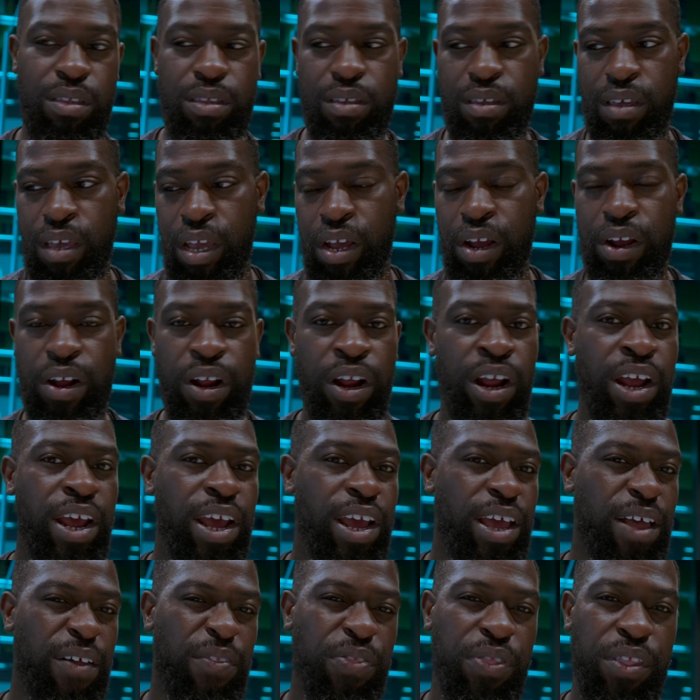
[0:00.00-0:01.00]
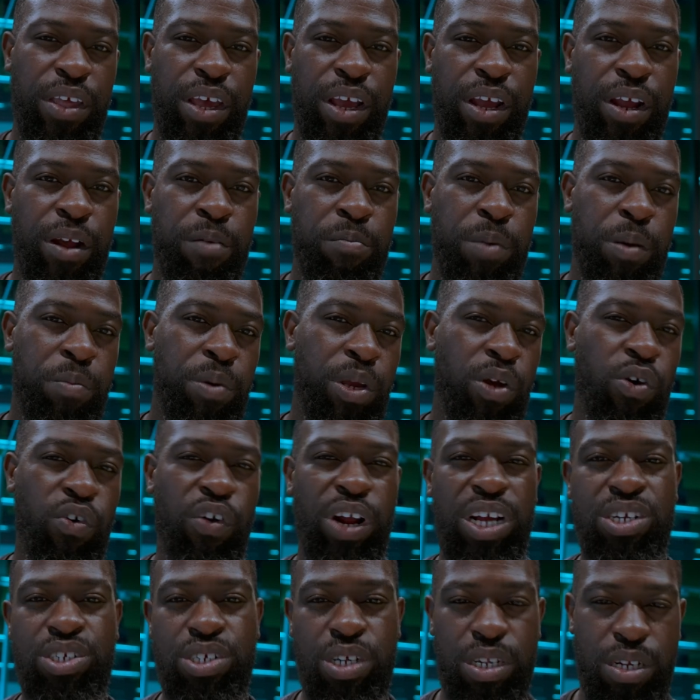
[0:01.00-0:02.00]
here and there, maybe
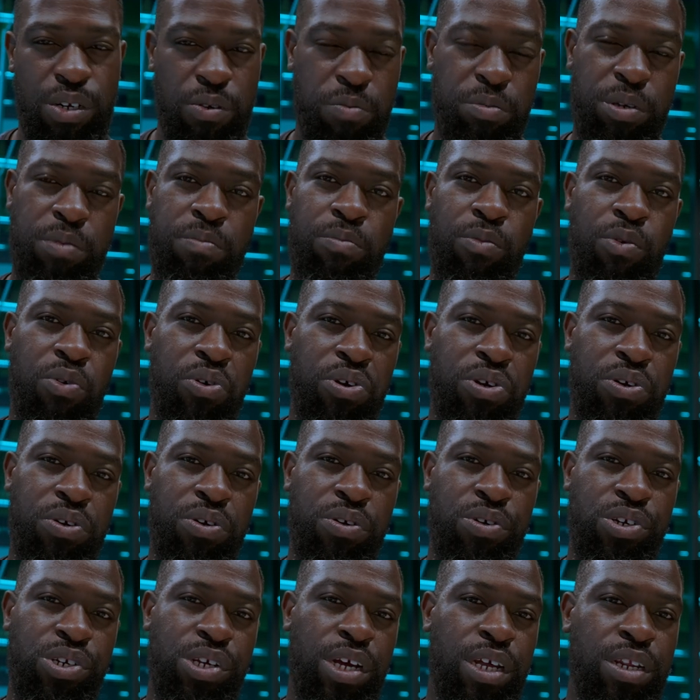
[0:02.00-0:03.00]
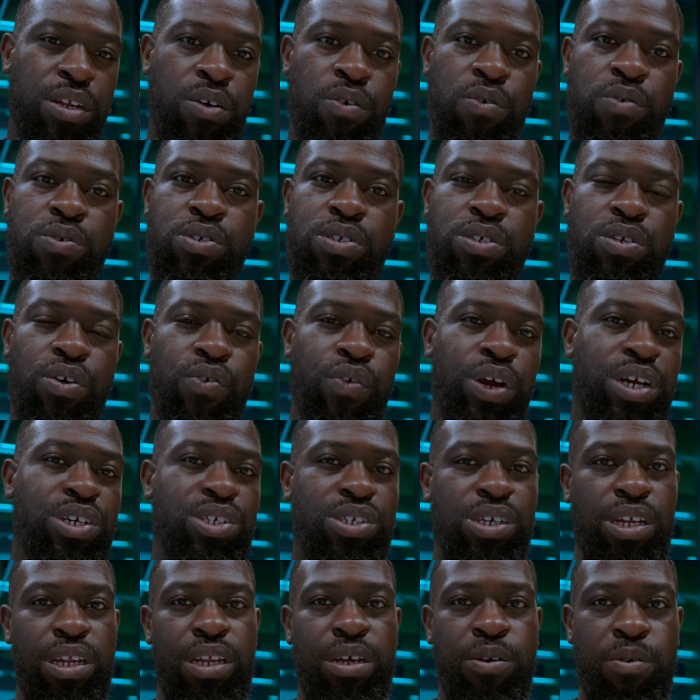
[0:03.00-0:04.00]
crush a little bit more your shadows,
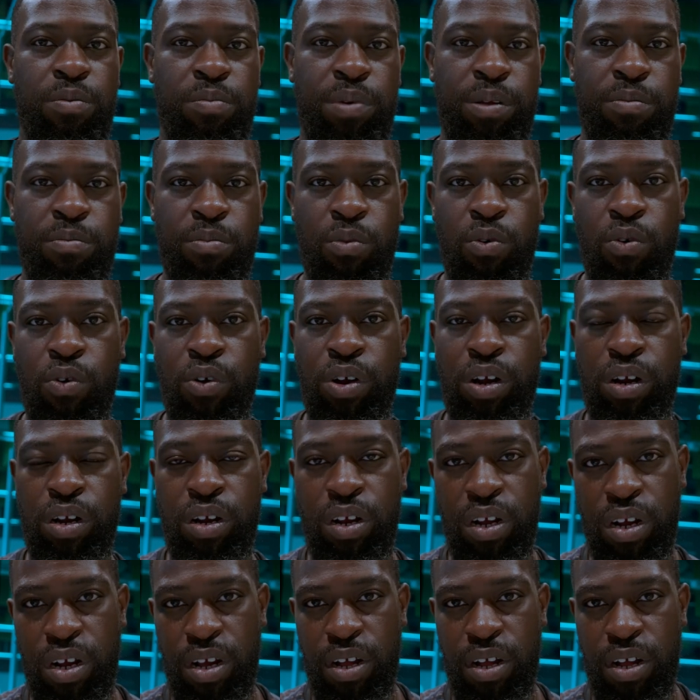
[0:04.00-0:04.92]
crush a little bit more